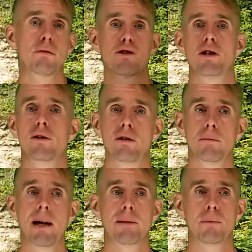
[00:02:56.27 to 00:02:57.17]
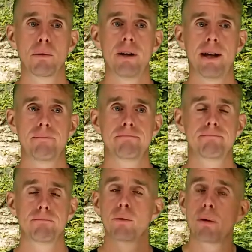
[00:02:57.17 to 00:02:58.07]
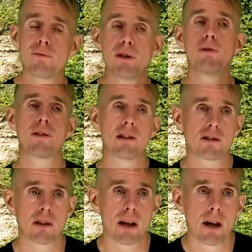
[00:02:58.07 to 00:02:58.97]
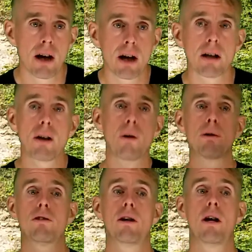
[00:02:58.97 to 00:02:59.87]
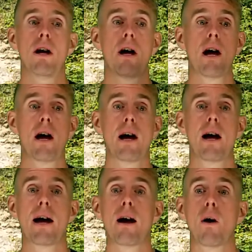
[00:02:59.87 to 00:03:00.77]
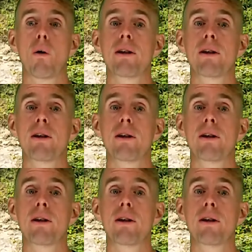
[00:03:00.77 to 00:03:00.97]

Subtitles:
shown on the blackboard there. And we've used this a lot on the